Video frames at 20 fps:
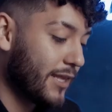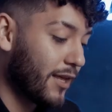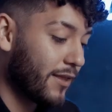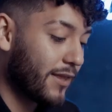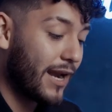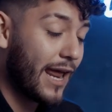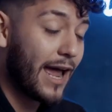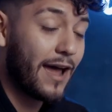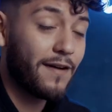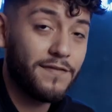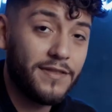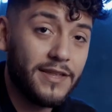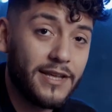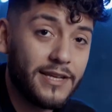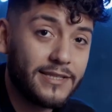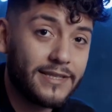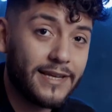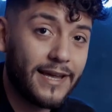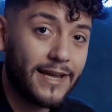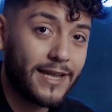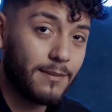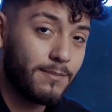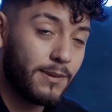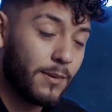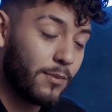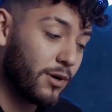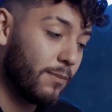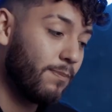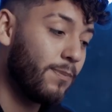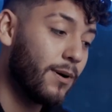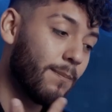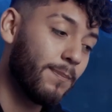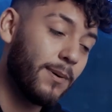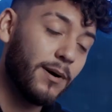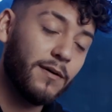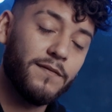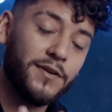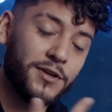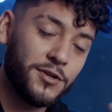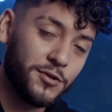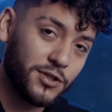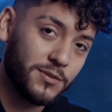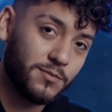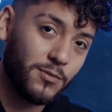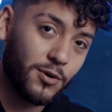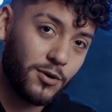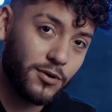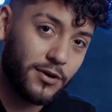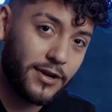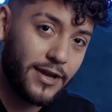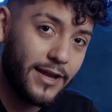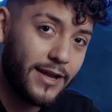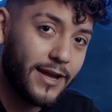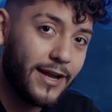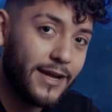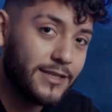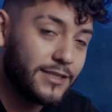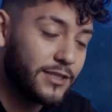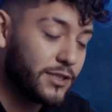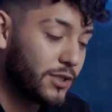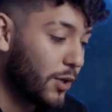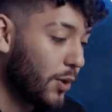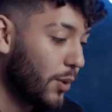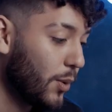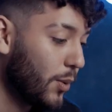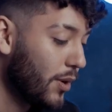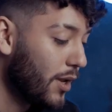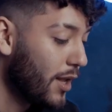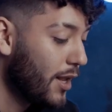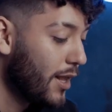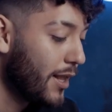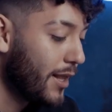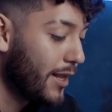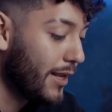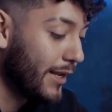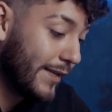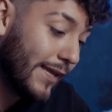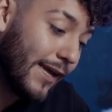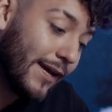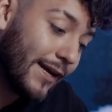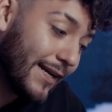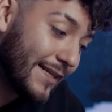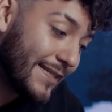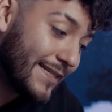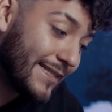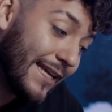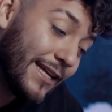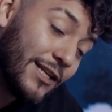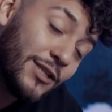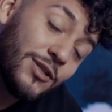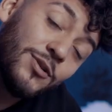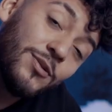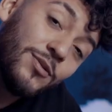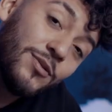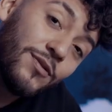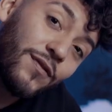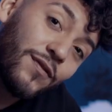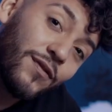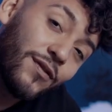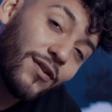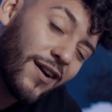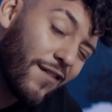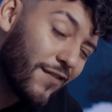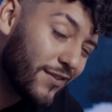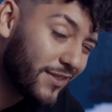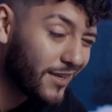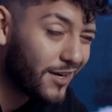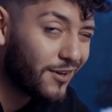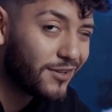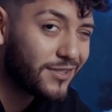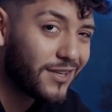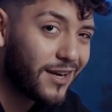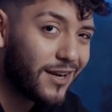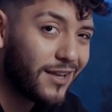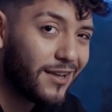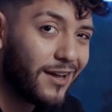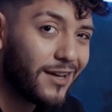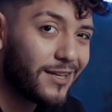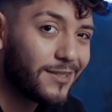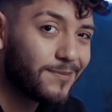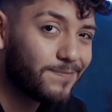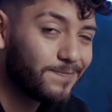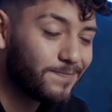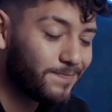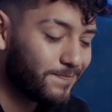now that I have this, I can be able to pump out videos more, okay guys? So yeah guys, stay tuned for everything else that I got.